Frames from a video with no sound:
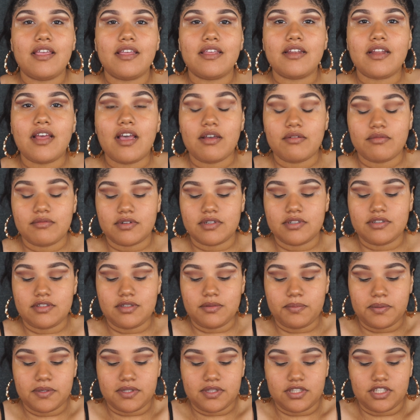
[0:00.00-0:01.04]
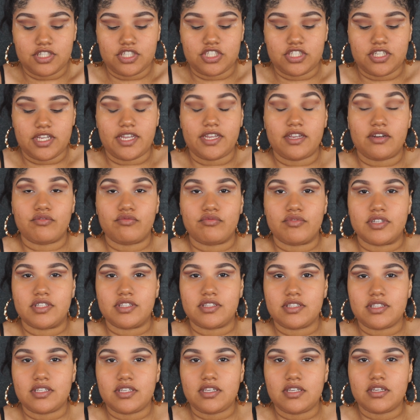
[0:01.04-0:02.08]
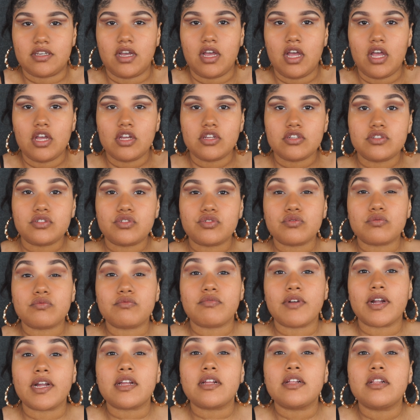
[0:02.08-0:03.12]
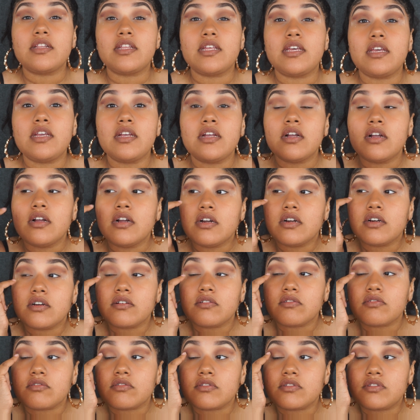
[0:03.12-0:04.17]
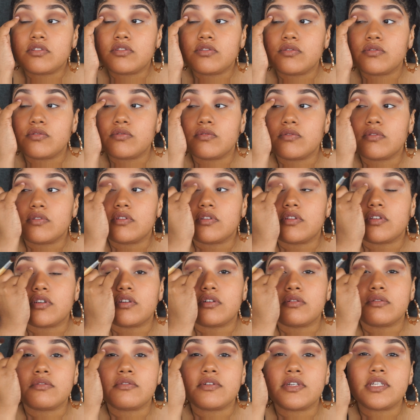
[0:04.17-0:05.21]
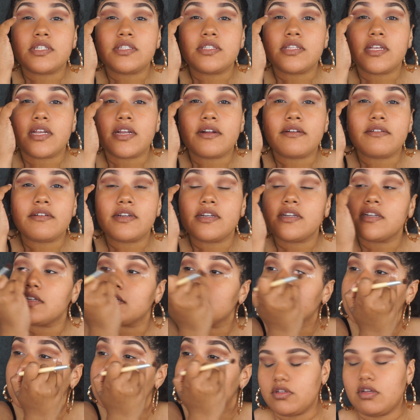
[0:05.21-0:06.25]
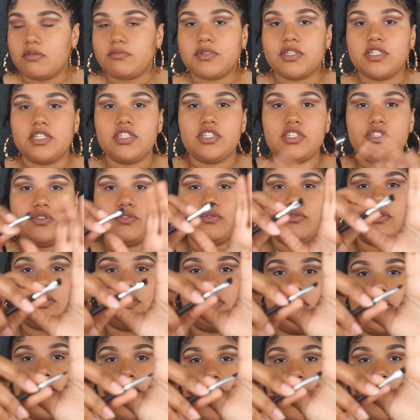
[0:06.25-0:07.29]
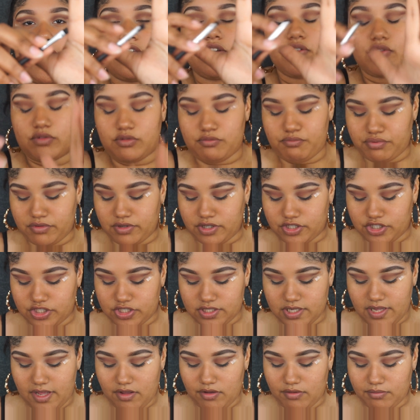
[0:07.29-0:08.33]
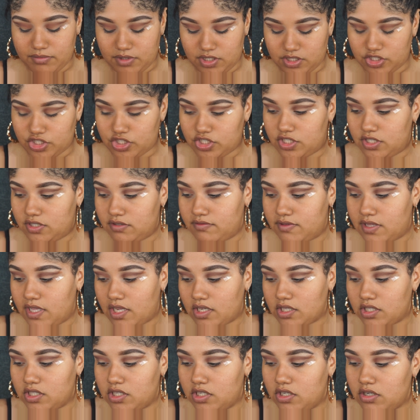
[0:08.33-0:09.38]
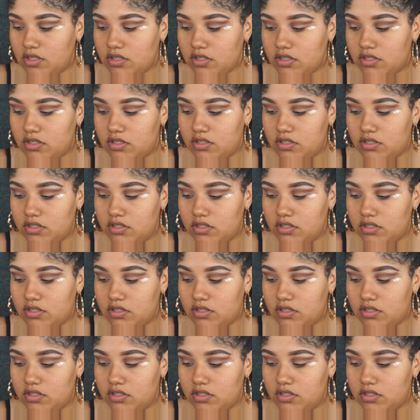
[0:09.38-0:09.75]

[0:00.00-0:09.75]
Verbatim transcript: And I want to put the shade Risky directly onto the crease area. So I'm going to use an angled brush to help me achieve that look.